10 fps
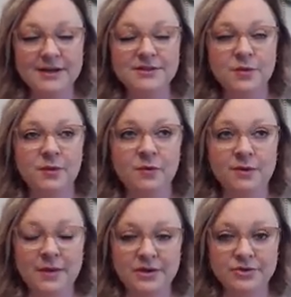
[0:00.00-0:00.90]
So we want to
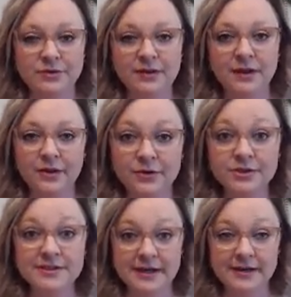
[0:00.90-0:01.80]
make sure that they
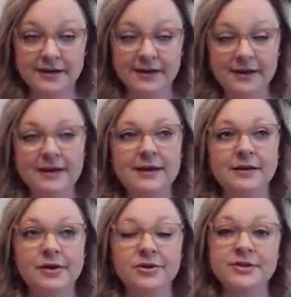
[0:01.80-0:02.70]
understand that
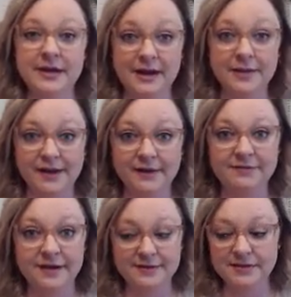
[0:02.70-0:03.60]
and understand how that
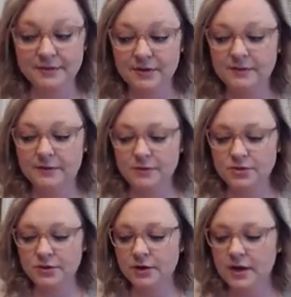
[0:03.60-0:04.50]
affects them in the
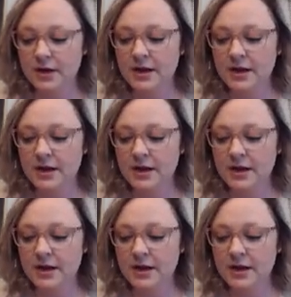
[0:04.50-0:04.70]
future.